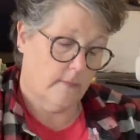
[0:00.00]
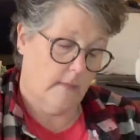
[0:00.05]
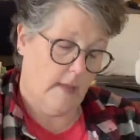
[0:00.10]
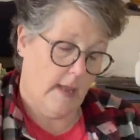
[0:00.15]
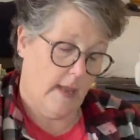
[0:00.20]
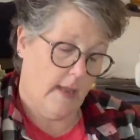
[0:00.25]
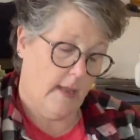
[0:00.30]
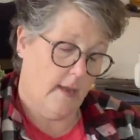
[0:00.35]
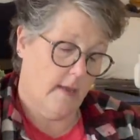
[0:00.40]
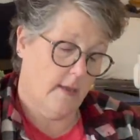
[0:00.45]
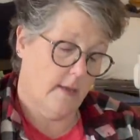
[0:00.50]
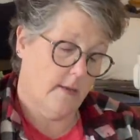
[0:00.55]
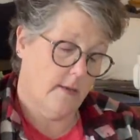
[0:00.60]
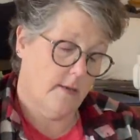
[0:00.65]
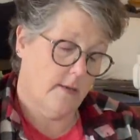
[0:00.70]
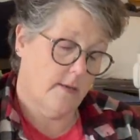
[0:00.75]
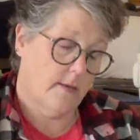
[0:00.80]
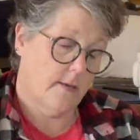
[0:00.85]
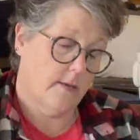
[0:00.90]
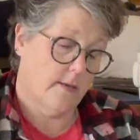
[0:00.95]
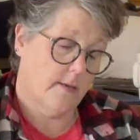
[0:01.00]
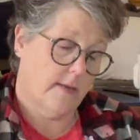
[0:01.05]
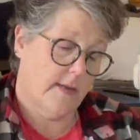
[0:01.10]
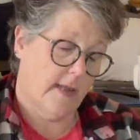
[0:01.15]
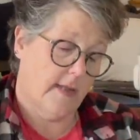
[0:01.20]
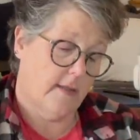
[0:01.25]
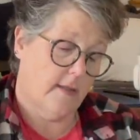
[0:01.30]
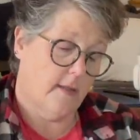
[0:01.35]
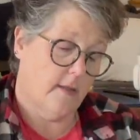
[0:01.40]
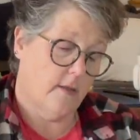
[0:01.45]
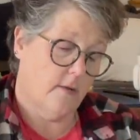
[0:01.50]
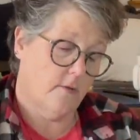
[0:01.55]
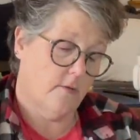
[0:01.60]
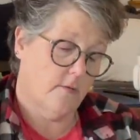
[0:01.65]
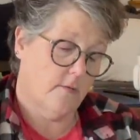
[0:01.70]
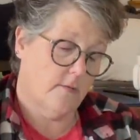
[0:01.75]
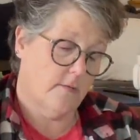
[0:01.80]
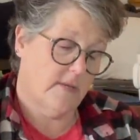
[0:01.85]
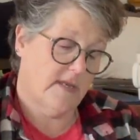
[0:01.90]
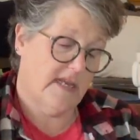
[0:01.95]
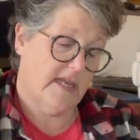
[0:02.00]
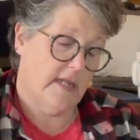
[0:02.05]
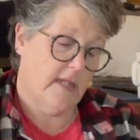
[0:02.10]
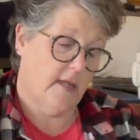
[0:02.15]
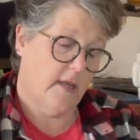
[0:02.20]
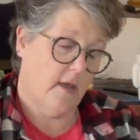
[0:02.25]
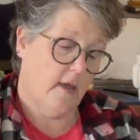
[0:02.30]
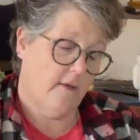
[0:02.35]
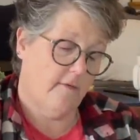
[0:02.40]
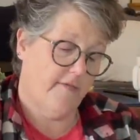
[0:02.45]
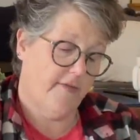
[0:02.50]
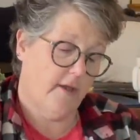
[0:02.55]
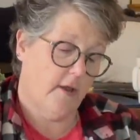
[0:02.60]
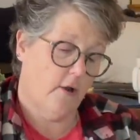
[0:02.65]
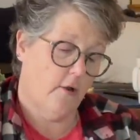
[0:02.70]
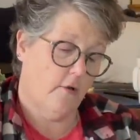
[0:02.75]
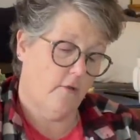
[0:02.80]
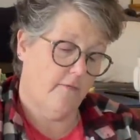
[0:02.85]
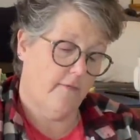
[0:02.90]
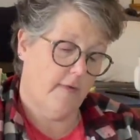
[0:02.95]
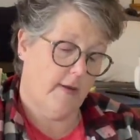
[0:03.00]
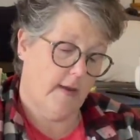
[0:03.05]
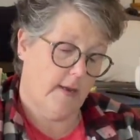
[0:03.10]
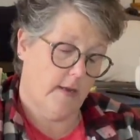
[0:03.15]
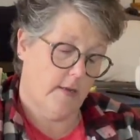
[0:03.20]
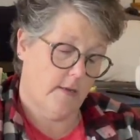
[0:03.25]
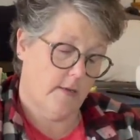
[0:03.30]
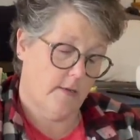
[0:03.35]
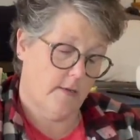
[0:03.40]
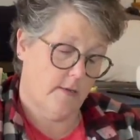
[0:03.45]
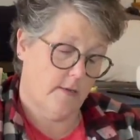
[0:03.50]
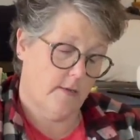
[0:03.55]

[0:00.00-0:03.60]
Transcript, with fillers: And take the little dealy off there, girlfriend.